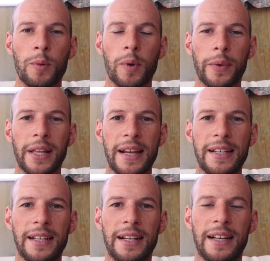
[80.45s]
when we
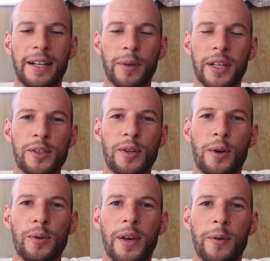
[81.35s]
landed, we got
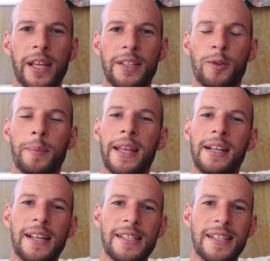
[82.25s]
told that we had to remain
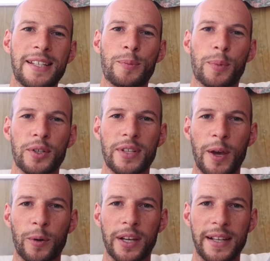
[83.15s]
in our seats because
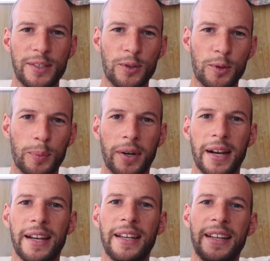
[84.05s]
they were going to
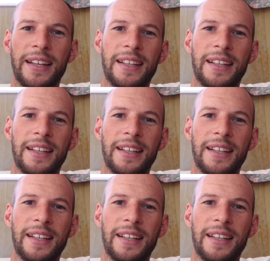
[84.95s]
spray